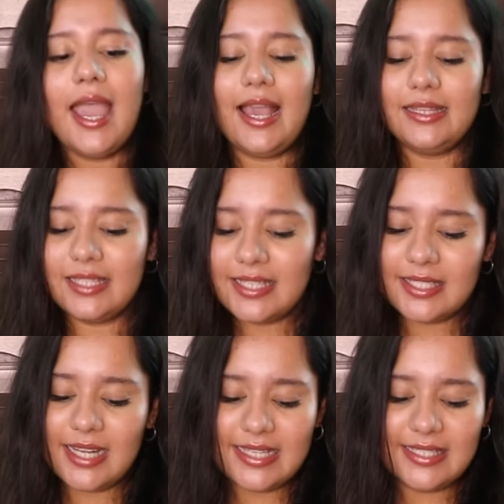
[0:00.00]
and the
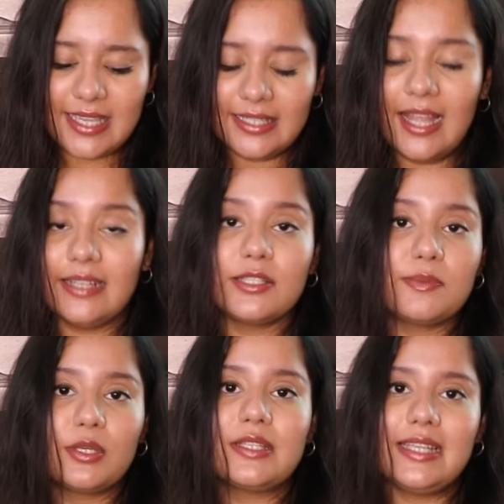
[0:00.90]
reason I say that is
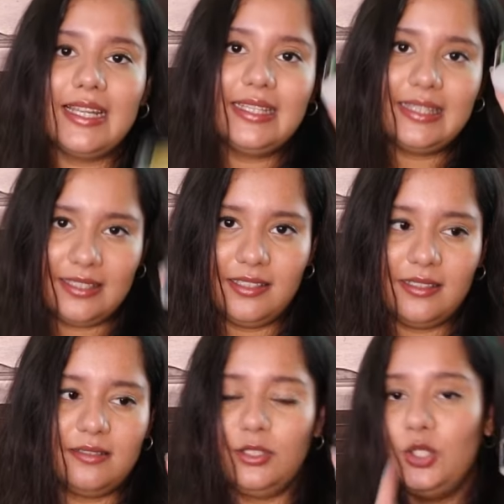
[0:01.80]
because
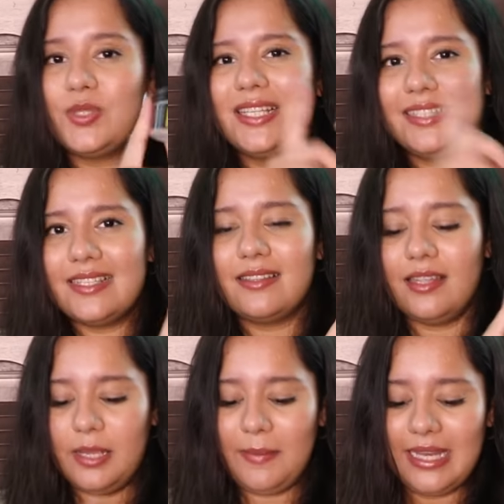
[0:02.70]
the using this
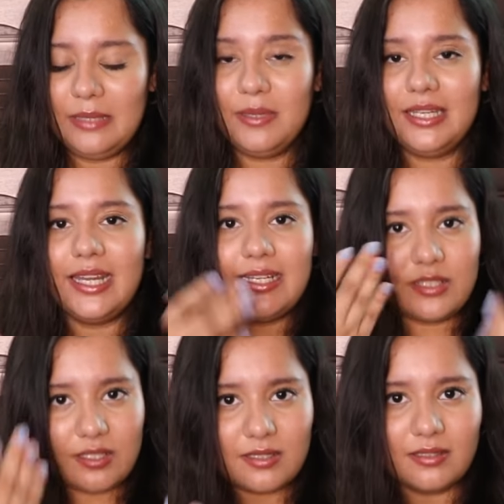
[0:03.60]
cream
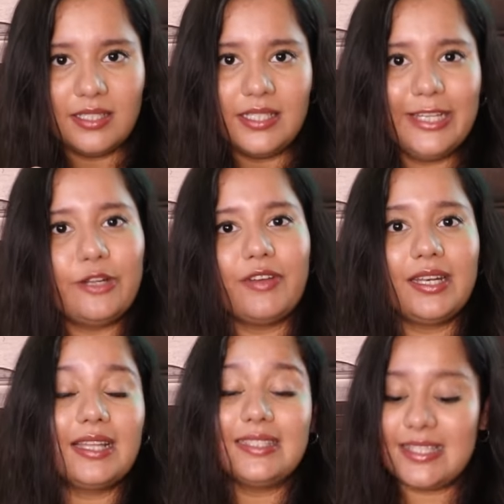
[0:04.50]
eliminates the need of
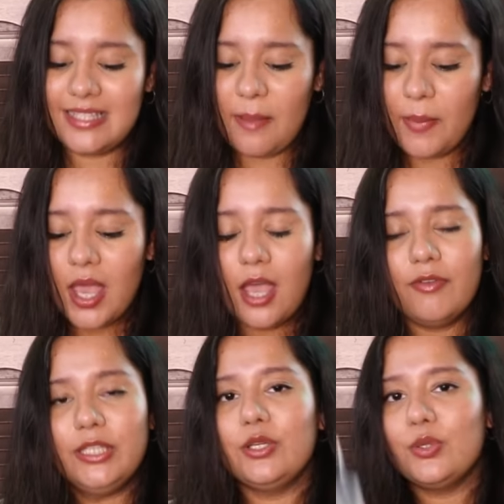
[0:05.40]
another step.
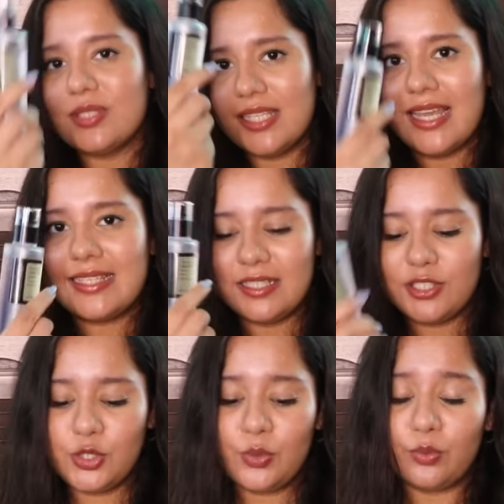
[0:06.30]
When you use the
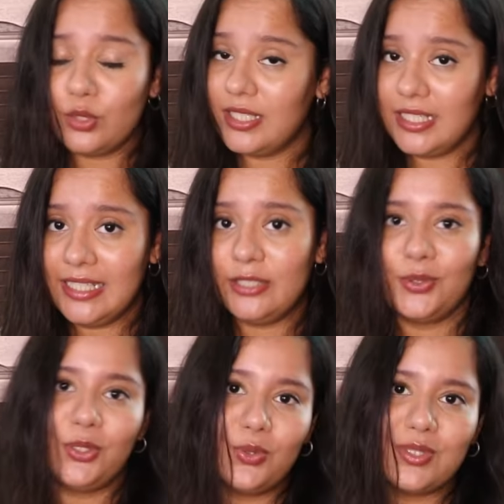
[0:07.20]
essence, you would need
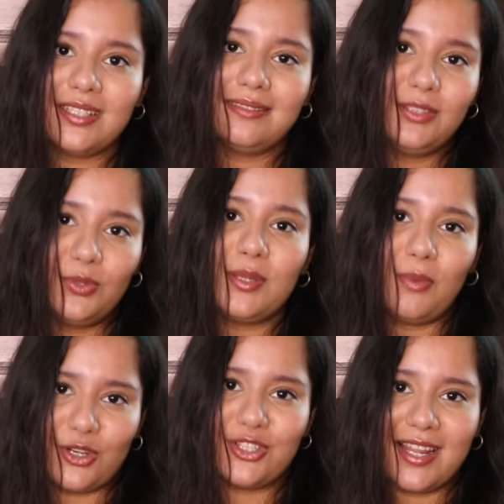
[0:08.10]
to use a
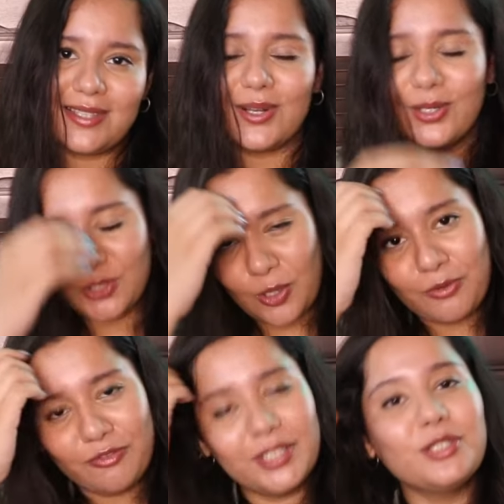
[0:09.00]
moisturizer on top
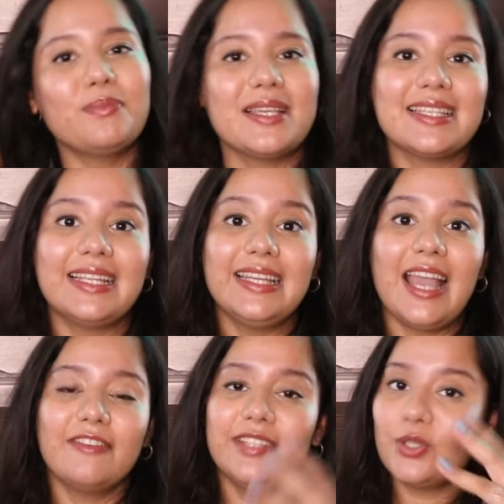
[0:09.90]
of it to basically
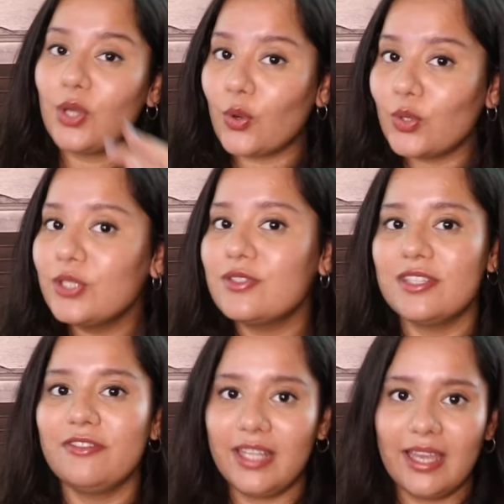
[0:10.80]
have that
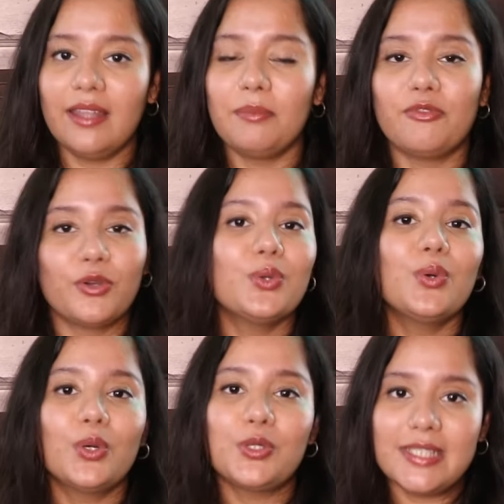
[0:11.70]
occlusive layer before you go to